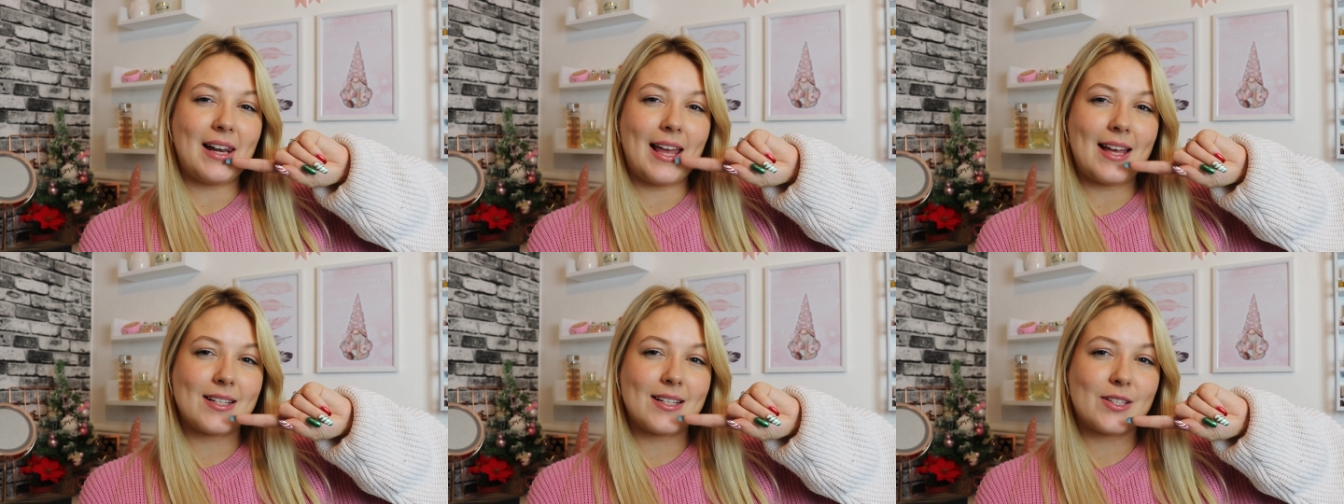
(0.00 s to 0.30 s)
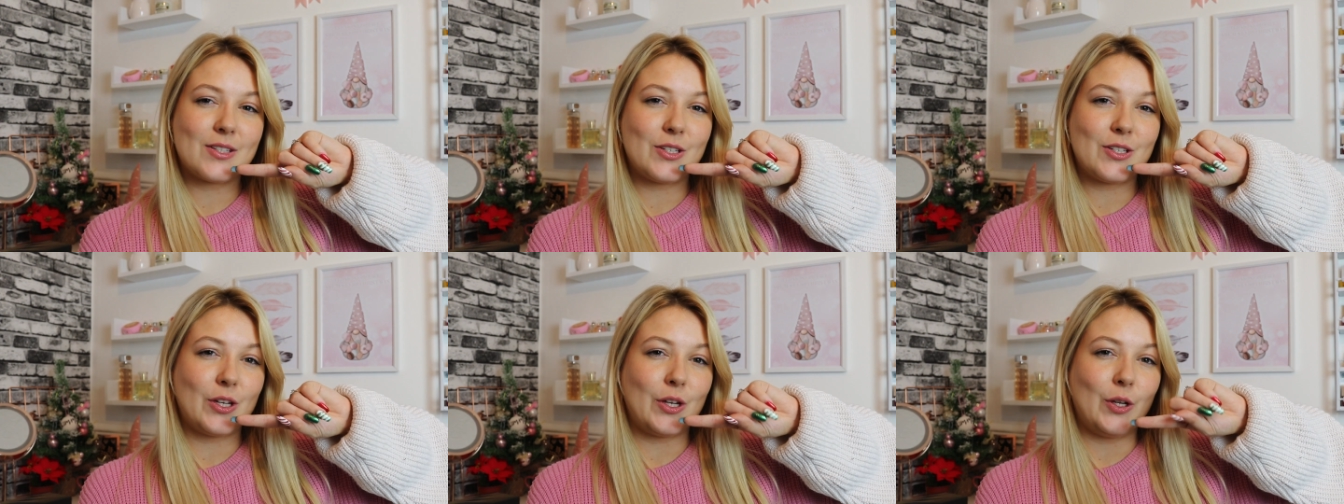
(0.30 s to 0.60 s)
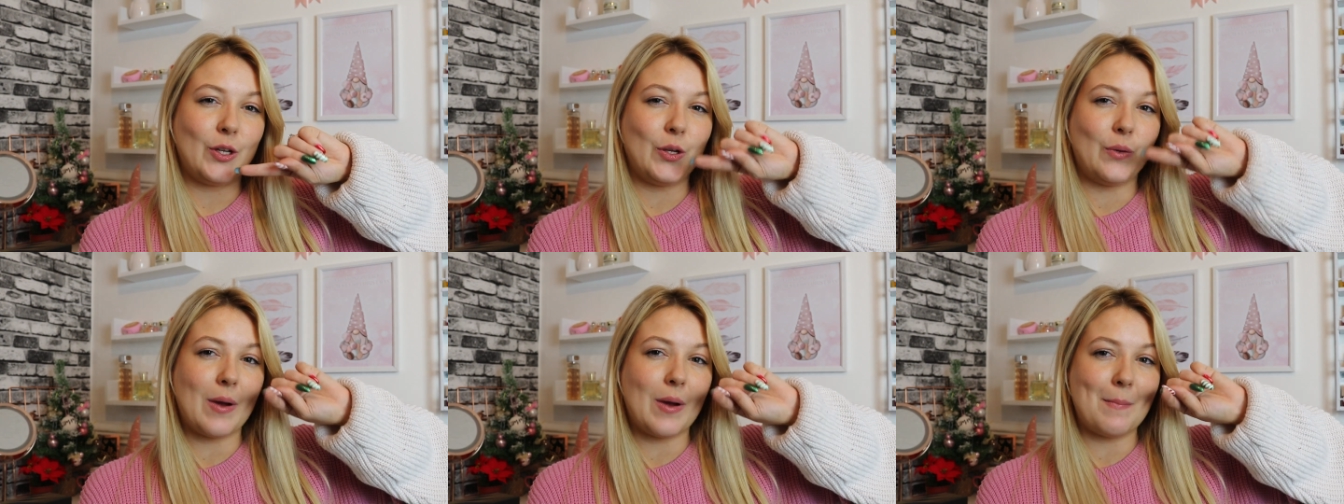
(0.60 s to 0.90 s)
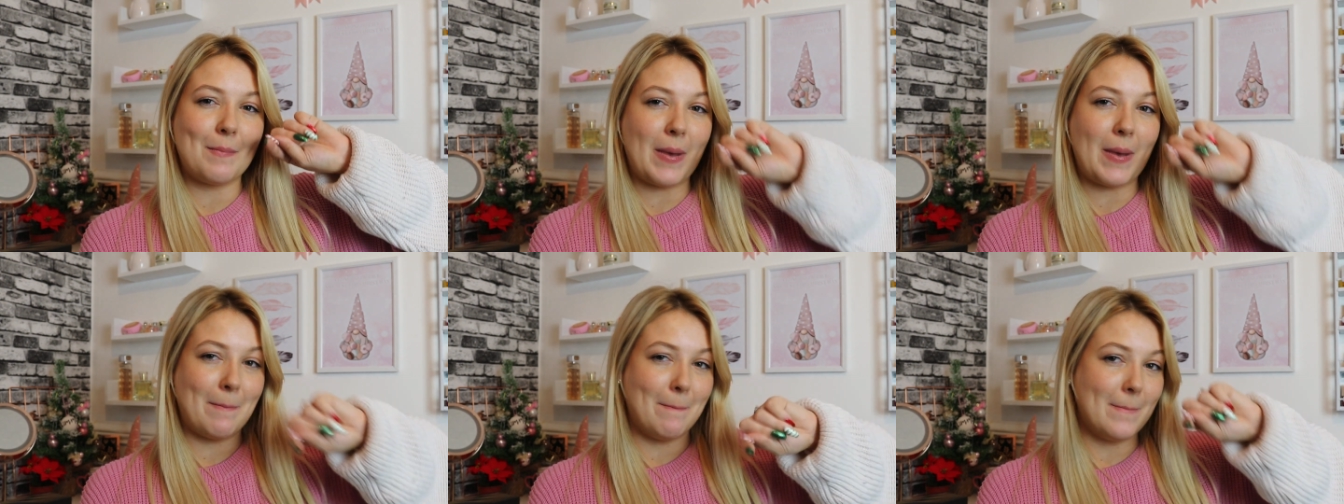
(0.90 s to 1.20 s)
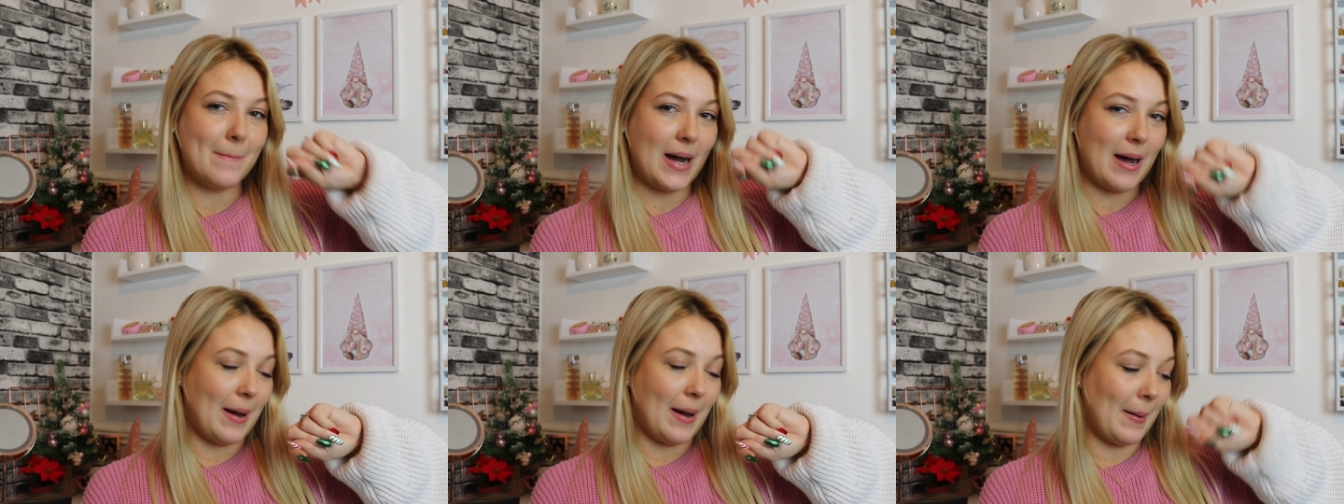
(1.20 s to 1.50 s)
let's do my
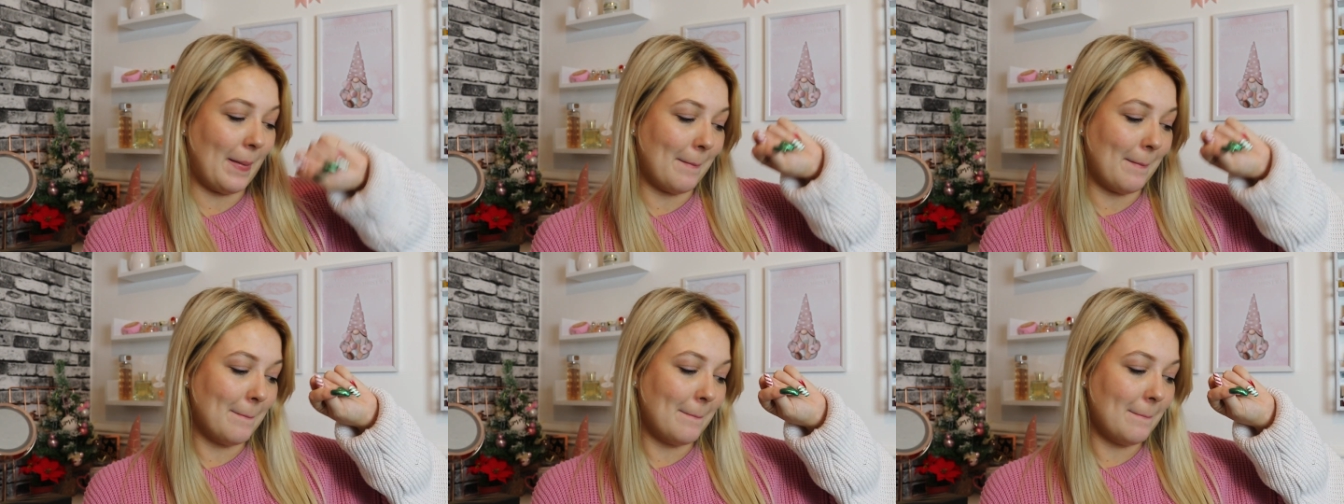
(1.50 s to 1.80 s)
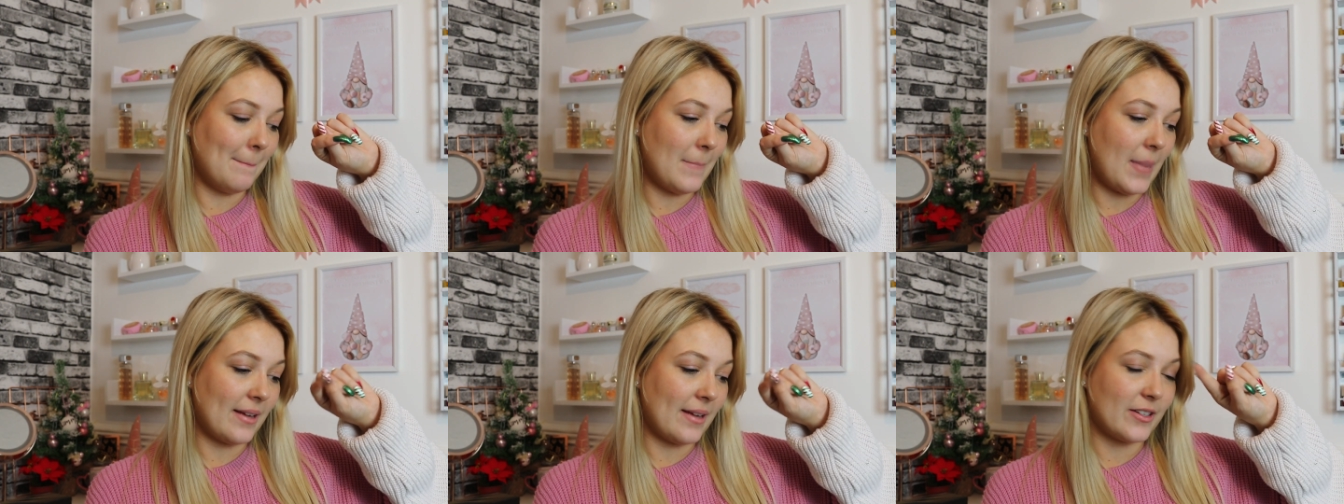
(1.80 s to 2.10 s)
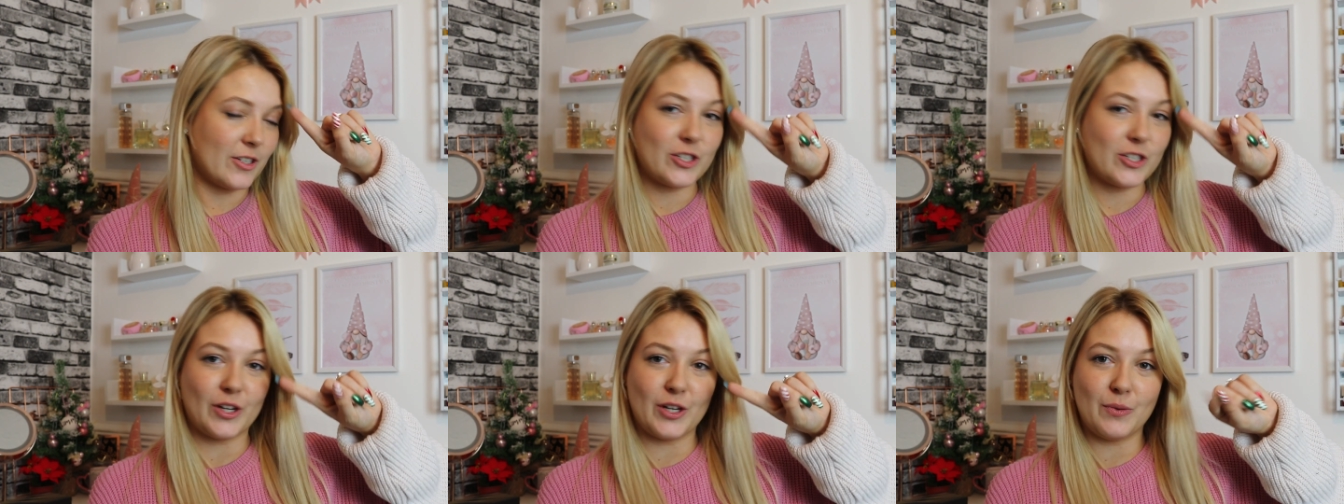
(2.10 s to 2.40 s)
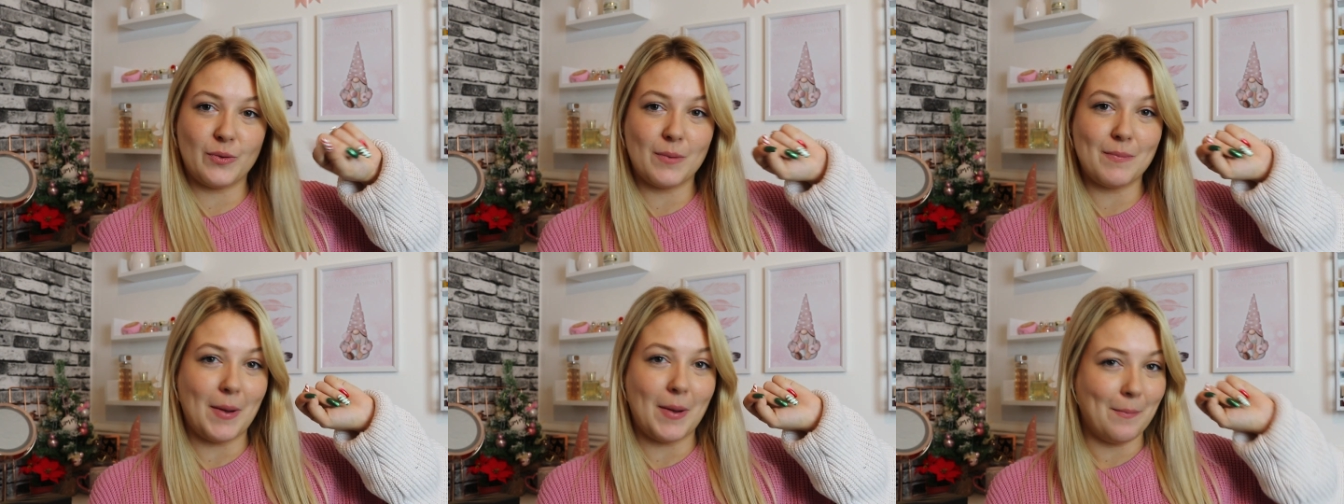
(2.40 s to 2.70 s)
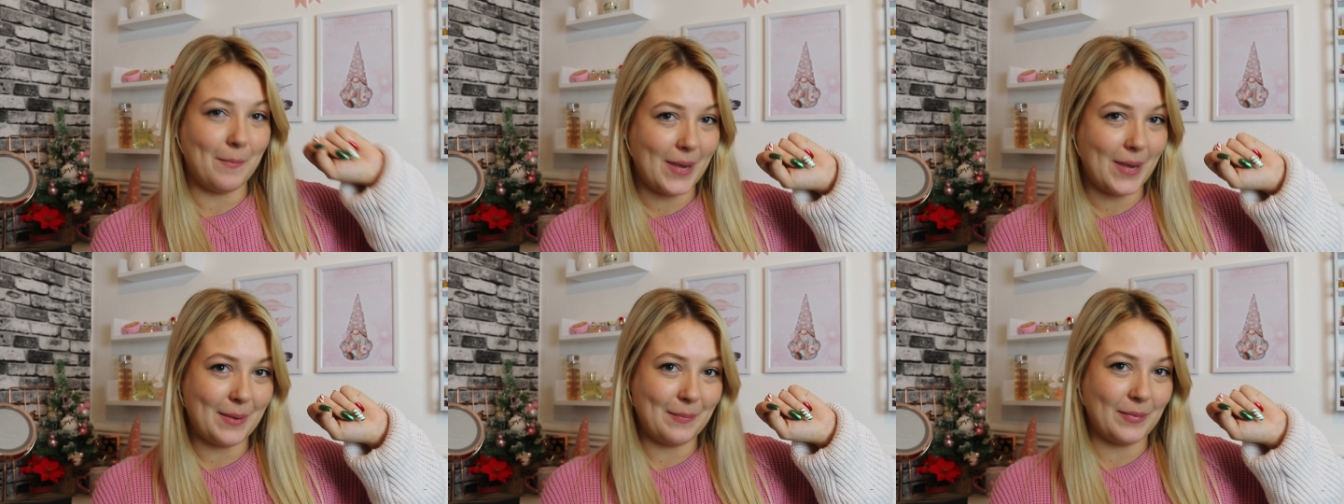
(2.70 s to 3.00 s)
mum. Show you what my
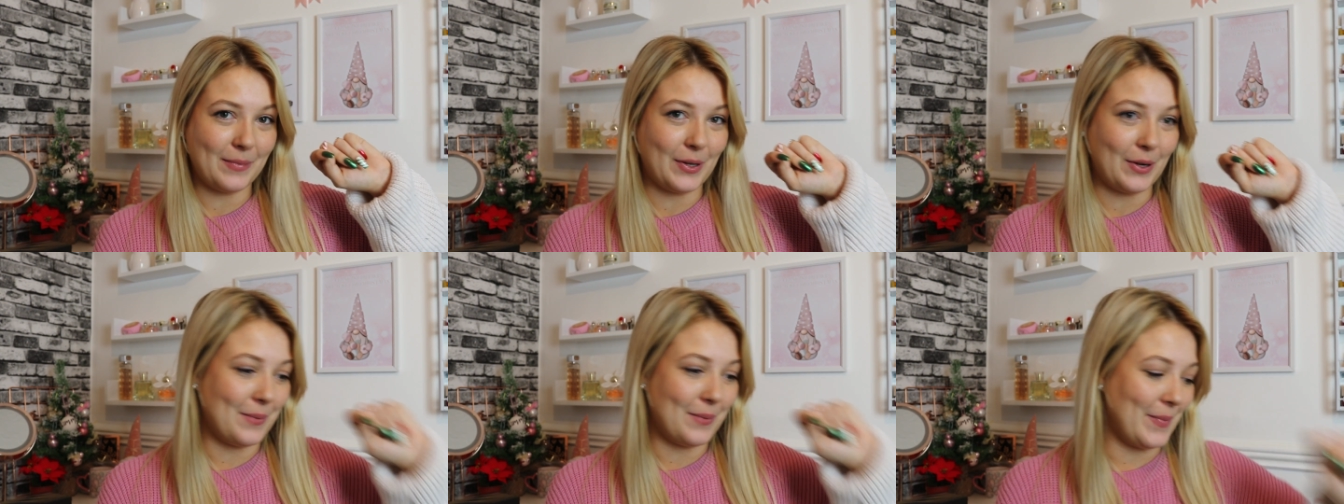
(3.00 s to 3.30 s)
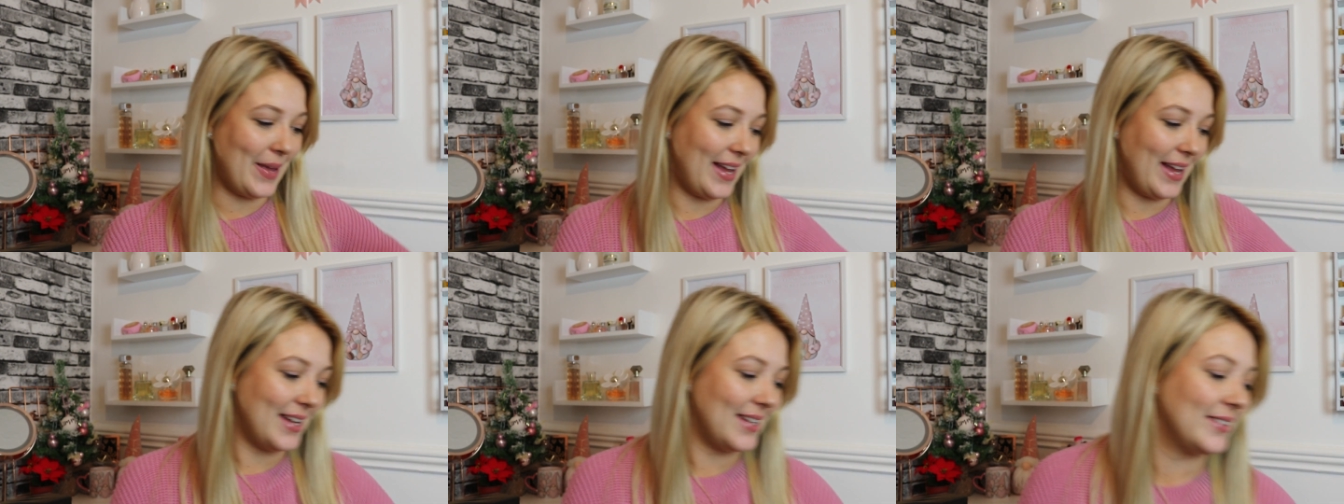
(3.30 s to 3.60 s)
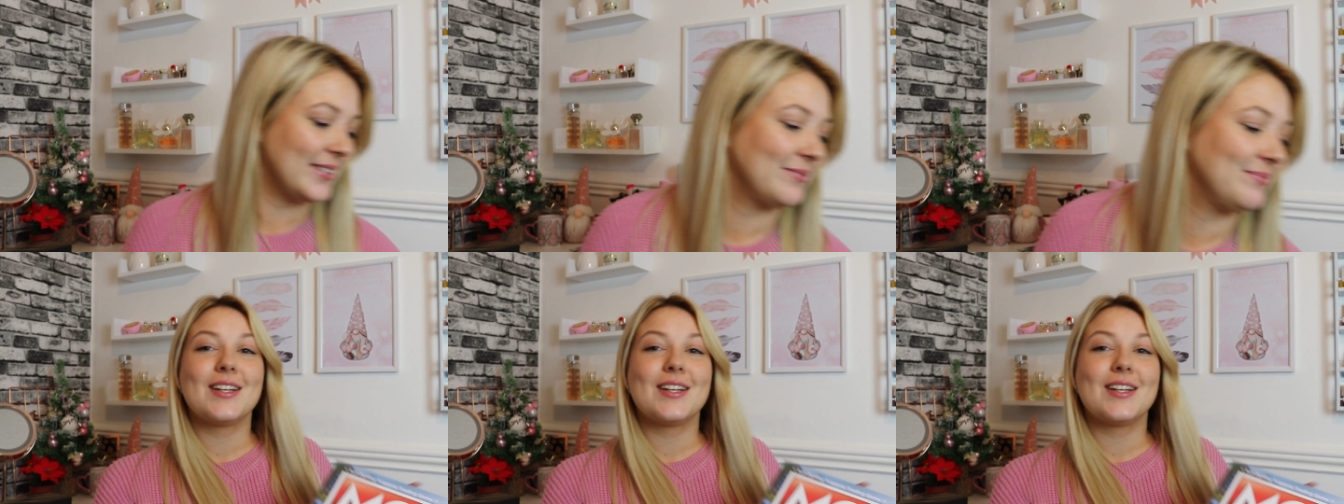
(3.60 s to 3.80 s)
mum got me.